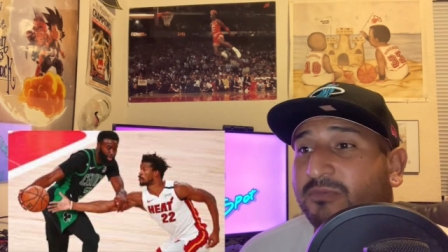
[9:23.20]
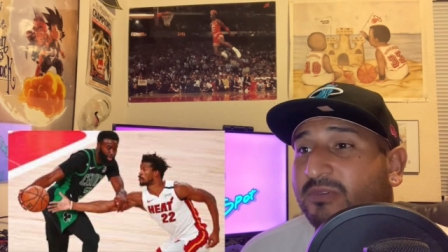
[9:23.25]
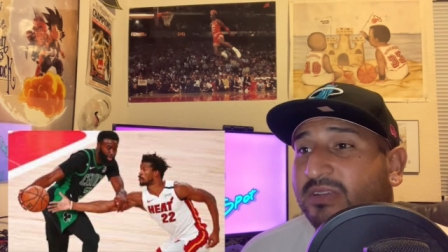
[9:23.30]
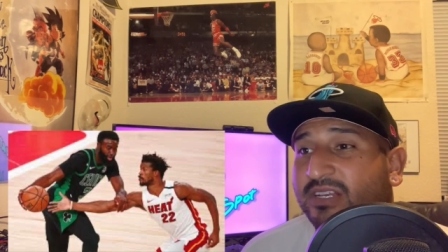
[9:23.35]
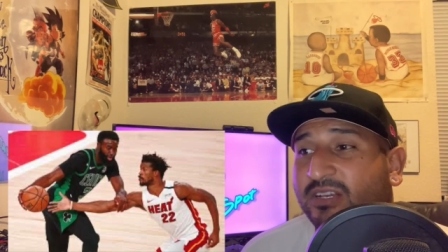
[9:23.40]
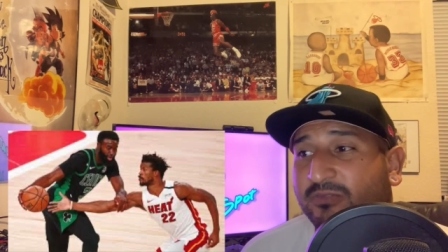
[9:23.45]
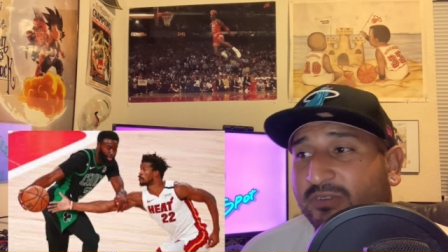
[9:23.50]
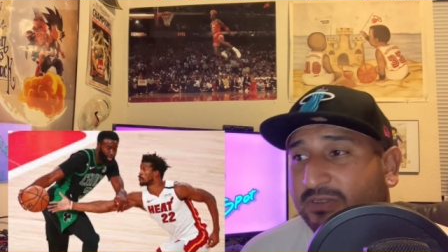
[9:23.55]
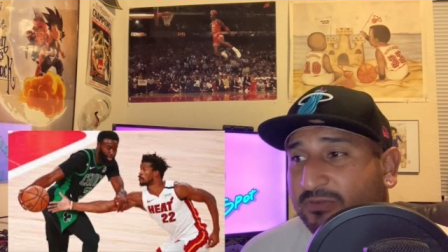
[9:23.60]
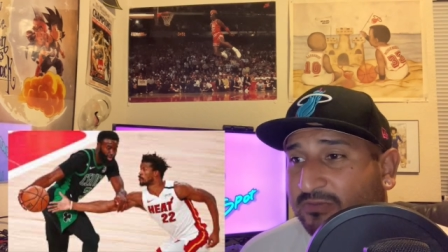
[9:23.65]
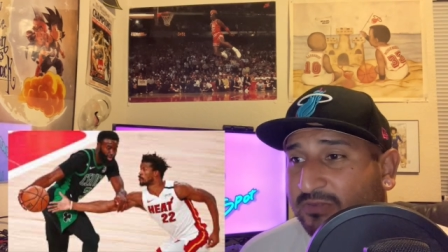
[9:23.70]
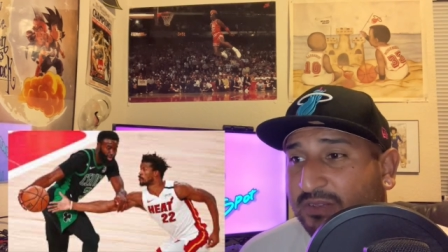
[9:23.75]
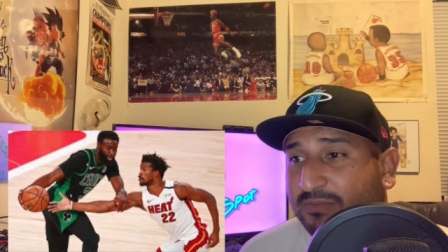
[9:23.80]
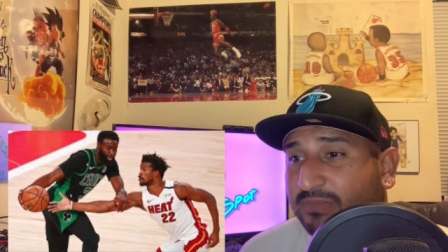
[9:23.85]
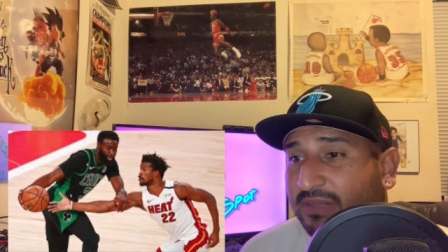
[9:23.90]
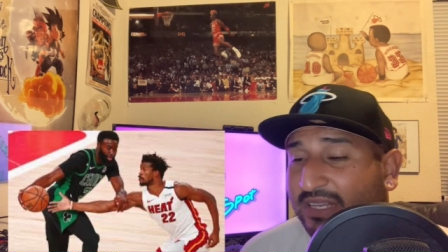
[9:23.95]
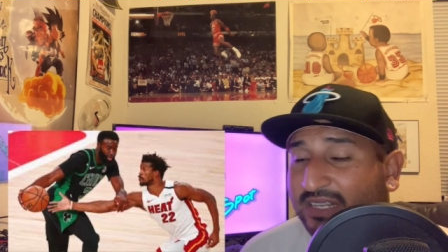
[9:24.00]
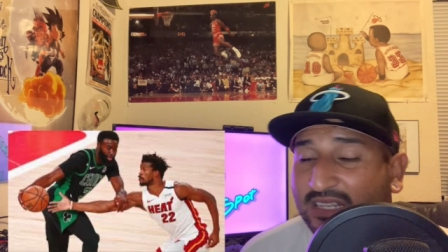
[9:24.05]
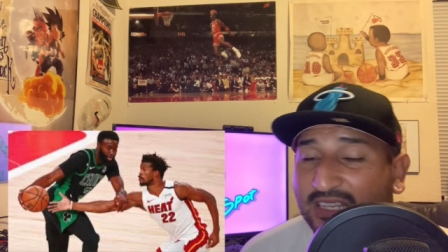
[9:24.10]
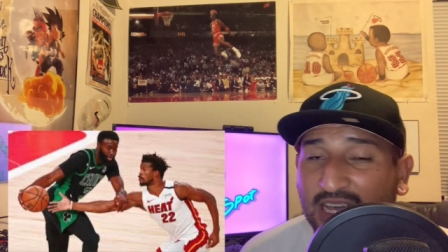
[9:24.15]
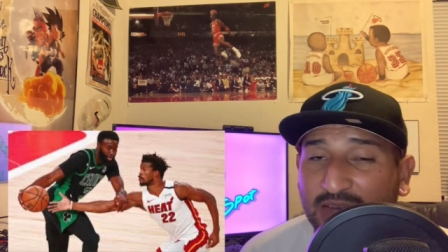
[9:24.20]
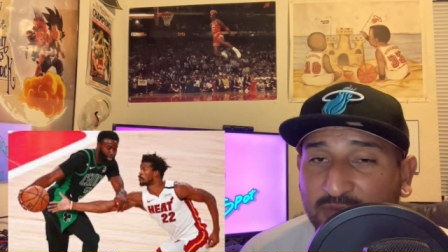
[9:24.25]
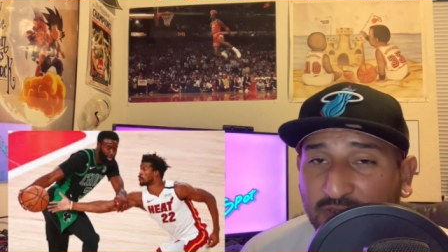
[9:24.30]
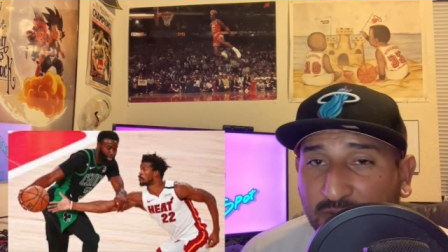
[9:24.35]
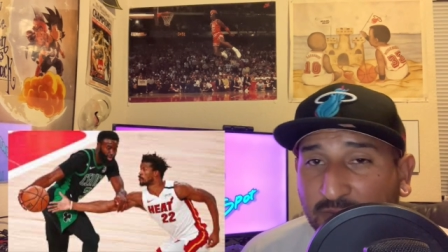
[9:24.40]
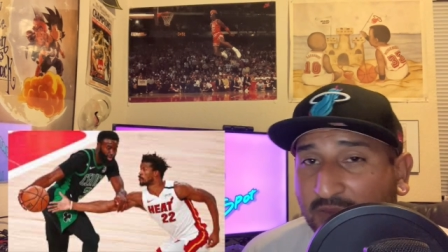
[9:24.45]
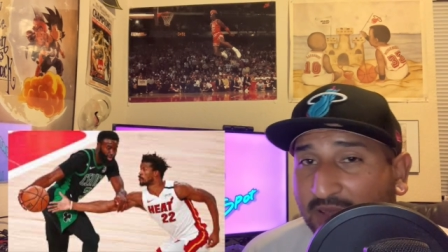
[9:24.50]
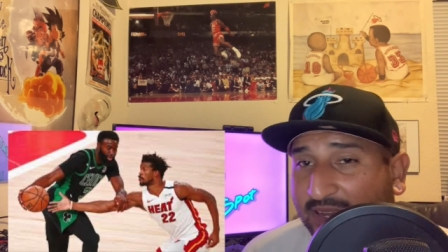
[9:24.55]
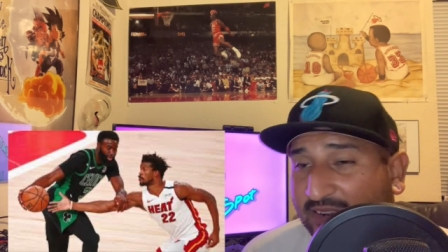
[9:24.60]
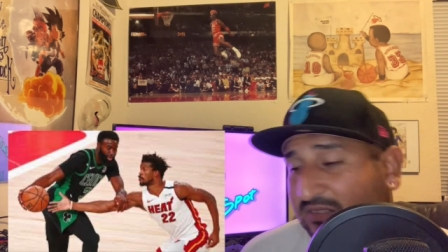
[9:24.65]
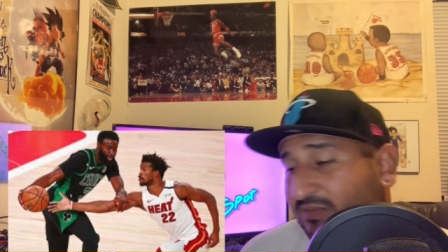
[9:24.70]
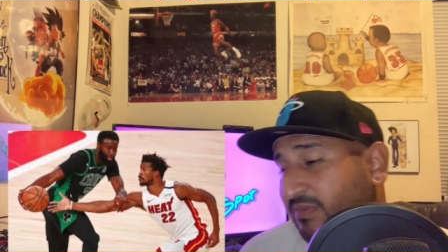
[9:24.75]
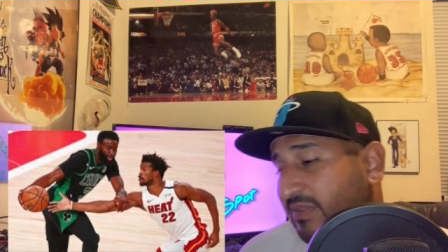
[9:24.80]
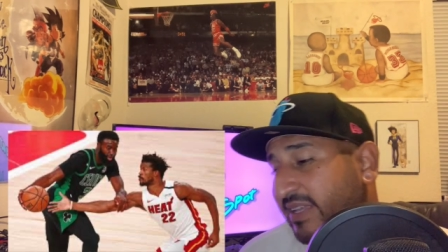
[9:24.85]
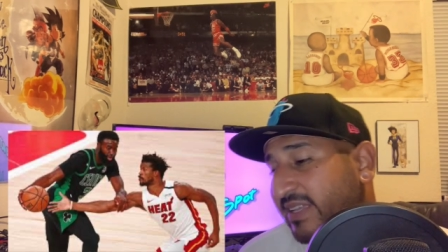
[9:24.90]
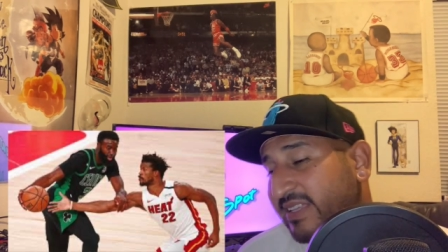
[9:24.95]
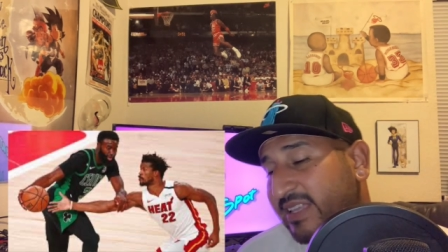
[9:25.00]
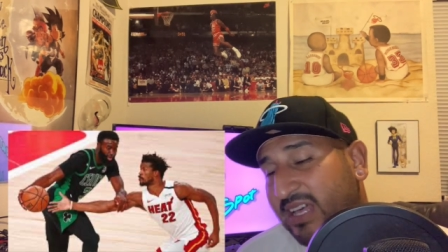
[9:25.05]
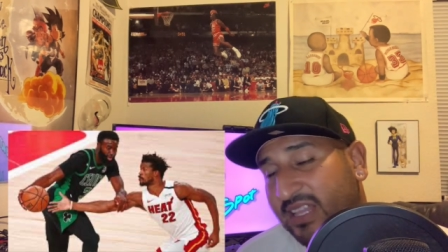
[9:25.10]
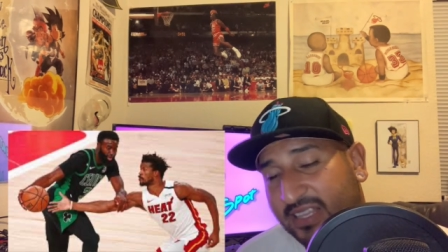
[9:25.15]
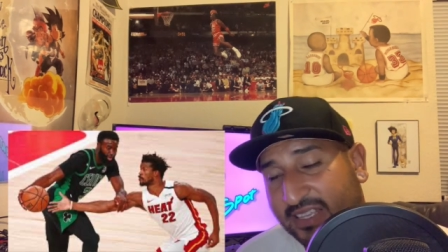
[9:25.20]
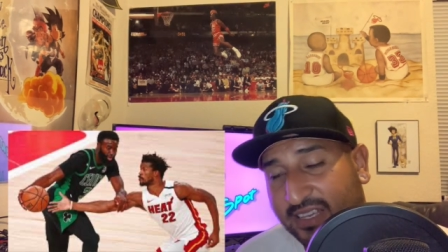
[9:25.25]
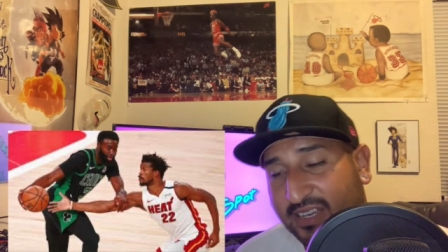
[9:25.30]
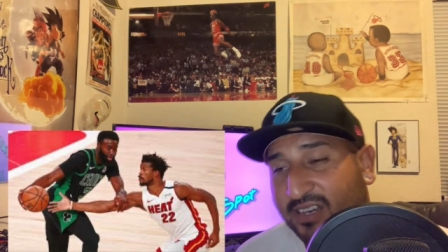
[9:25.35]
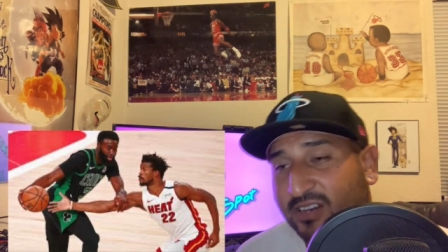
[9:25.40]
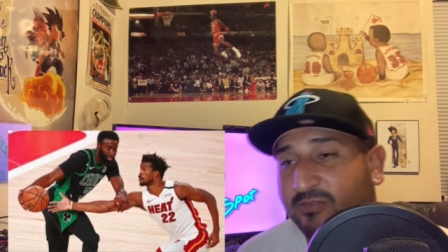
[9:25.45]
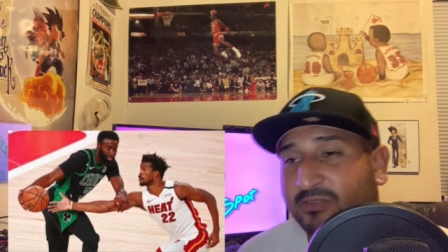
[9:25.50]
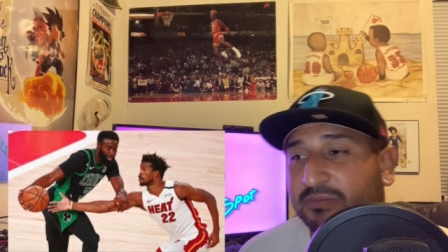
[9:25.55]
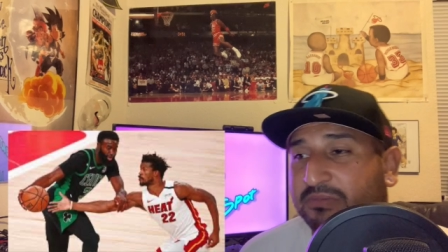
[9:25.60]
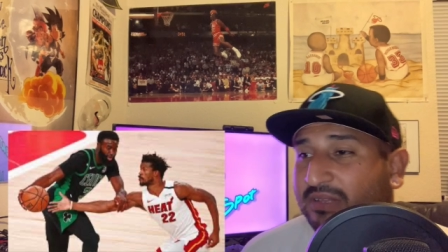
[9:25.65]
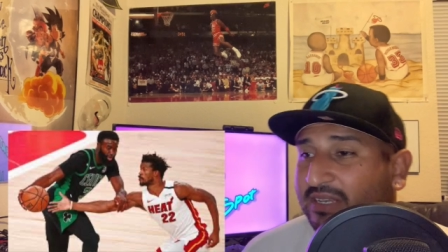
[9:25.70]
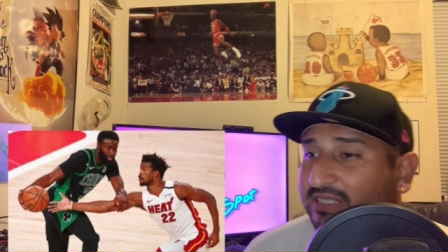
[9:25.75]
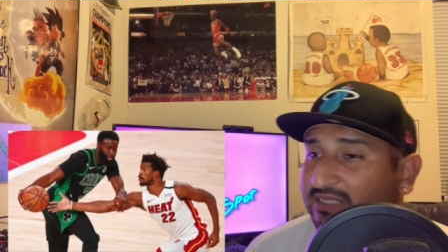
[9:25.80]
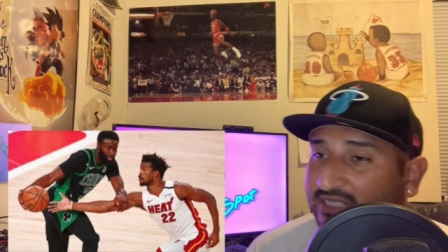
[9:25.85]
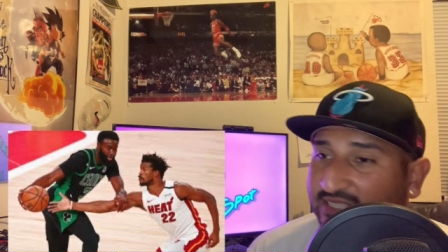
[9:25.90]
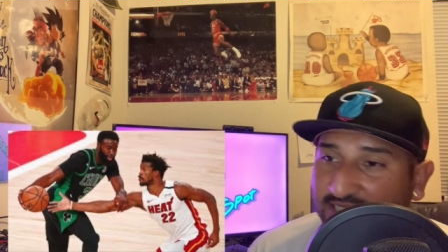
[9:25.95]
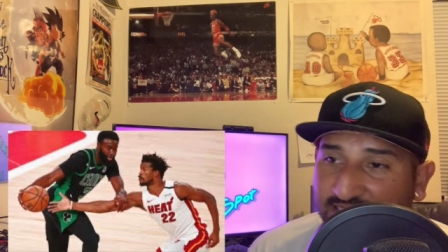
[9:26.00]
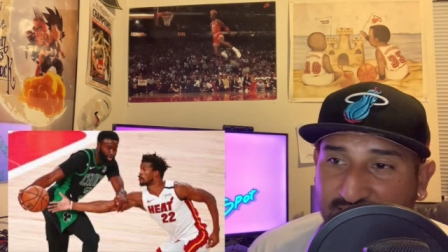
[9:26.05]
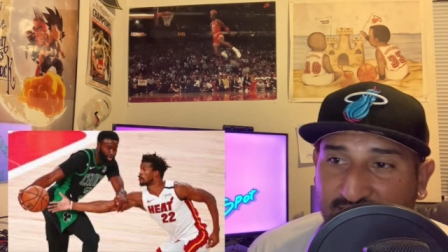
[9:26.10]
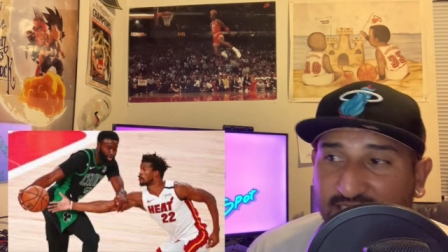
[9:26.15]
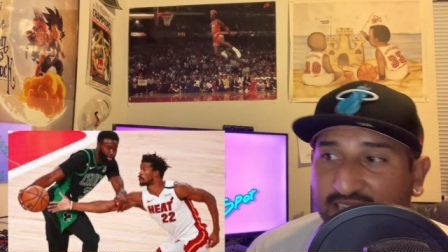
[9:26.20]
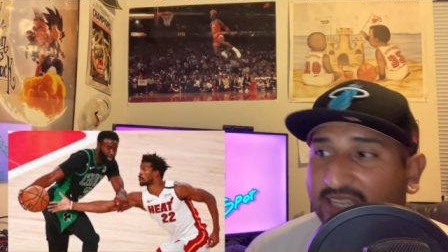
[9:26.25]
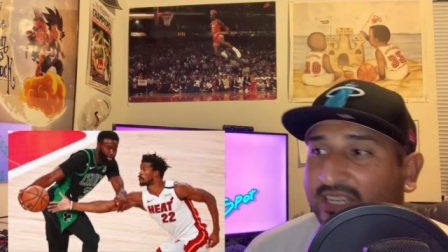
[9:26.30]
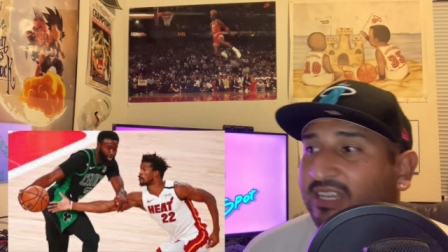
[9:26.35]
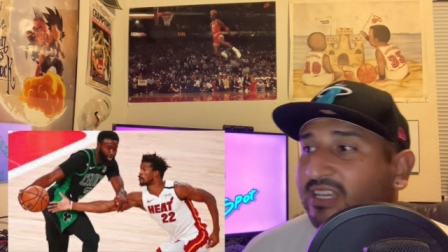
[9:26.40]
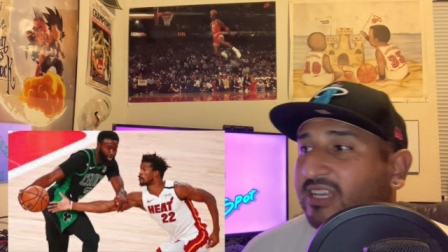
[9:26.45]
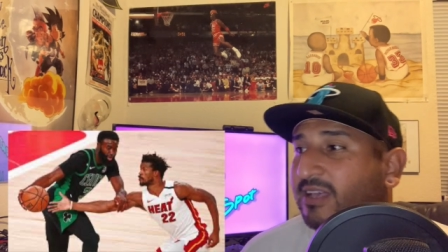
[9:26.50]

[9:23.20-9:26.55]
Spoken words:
We played a lot more players. We played Kelly O. We played DJ.